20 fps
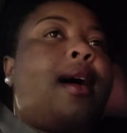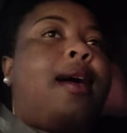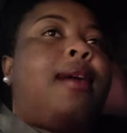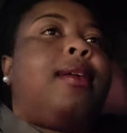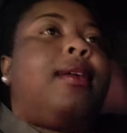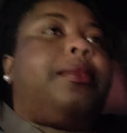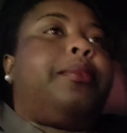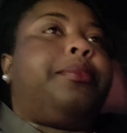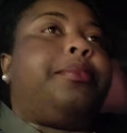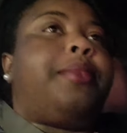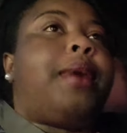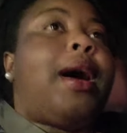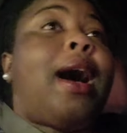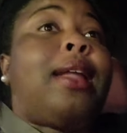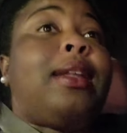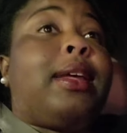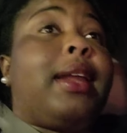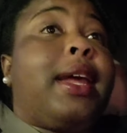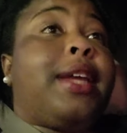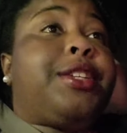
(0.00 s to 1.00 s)

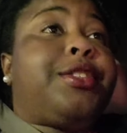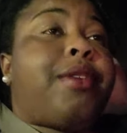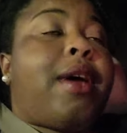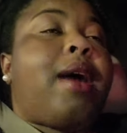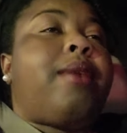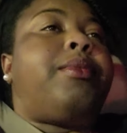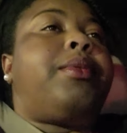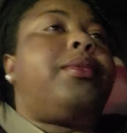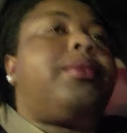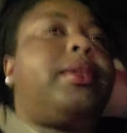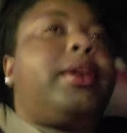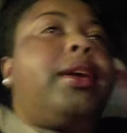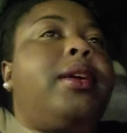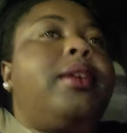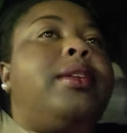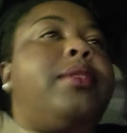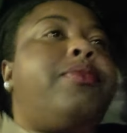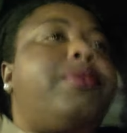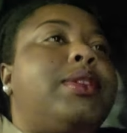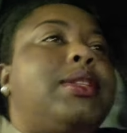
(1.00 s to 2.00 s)
holiday travel,
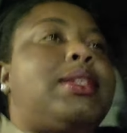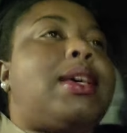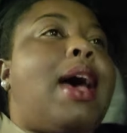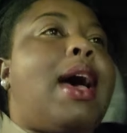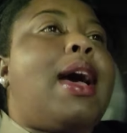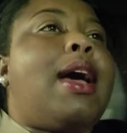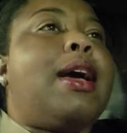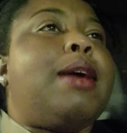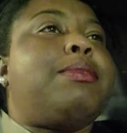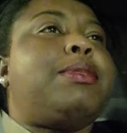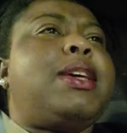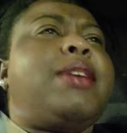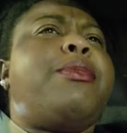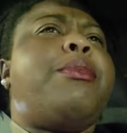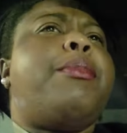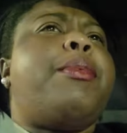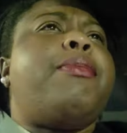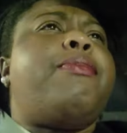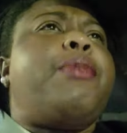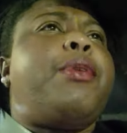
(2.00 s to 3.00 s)
there are different times,
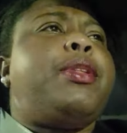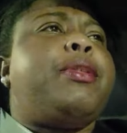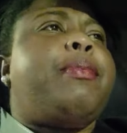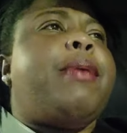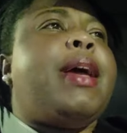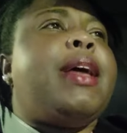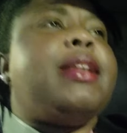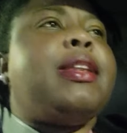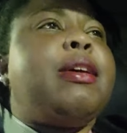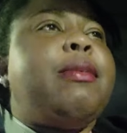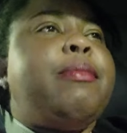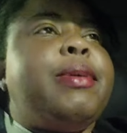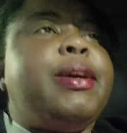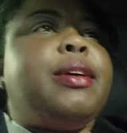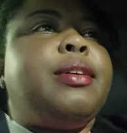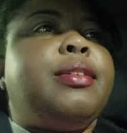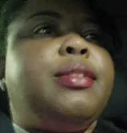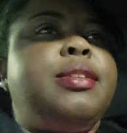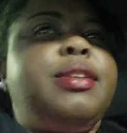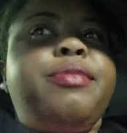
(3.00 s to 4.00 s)
even before the
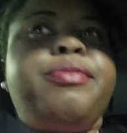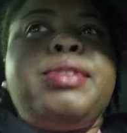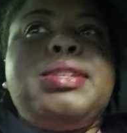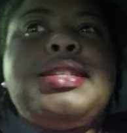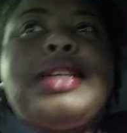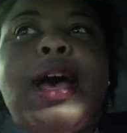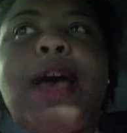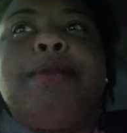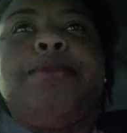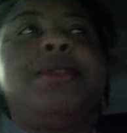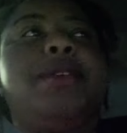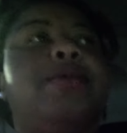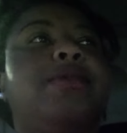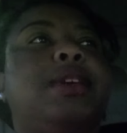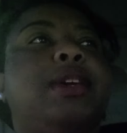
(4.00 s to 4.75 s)
pandemic, different times